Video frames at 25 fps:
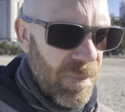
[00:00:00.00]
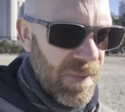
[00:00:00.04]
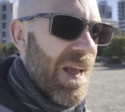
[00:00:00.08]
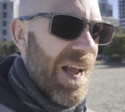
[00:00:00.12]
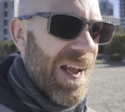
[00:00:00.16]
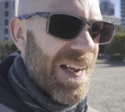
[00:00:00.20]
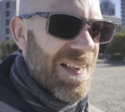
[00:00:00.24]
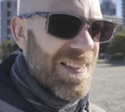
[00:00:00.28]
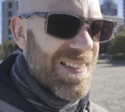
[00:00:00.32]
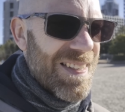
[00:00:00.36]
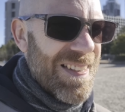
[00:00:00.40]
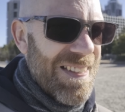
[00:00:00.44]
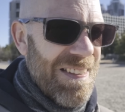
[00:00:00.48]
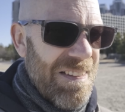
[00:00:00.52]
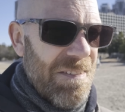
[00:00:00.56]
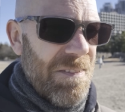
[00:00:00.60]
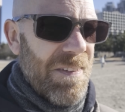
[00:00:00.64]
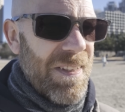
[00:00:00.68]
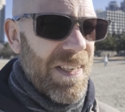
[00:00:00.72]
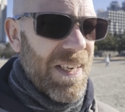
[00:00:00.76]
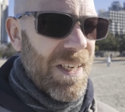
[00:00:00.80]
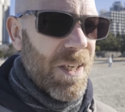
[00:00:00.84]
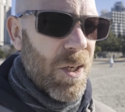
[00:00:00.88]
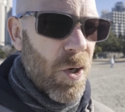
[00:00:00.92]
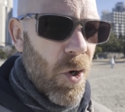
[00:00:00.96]
As
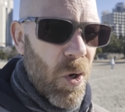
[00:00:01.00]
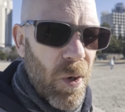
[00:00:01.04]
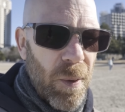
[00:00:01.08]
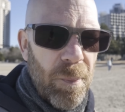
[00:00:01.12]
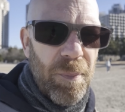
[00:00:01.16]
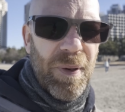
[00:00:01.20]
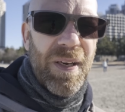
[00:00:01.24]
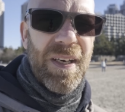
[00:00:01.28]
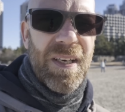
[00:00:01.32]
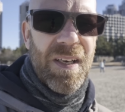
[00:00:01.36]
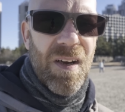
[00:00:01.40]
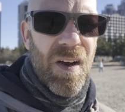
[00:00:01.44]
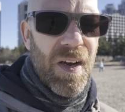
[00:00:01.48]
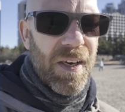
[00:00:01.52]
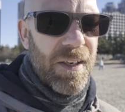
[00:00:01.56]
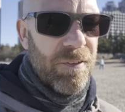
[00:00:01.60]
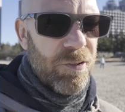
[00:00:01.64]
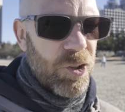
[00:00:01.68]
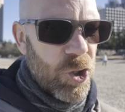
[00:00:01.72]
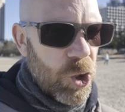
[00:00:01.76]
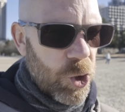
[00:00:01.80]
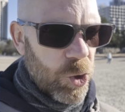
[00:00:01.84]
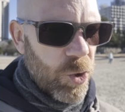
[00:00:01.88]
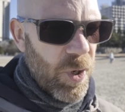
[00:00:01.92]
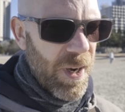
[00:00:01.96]
the economy kind of
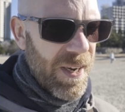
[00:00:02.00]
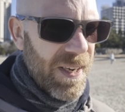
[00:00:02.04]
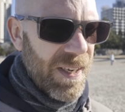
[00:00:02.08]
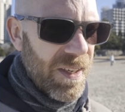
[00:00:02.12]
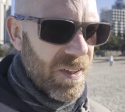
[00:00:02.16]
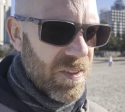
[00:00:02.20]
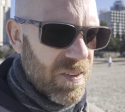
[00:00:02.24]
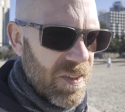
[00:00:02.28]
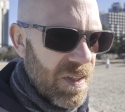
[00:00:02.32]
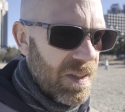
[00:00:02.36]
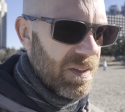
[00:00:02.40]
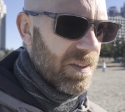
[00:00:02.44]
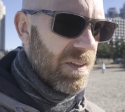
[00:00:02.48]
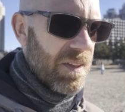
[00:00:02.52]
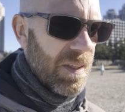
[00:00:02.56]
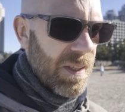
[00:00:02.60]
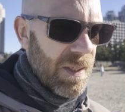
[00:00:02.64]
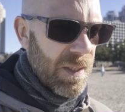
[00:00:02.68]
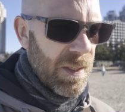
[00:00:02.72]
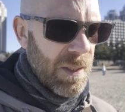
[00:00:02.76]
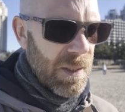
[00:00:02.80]
shrinks and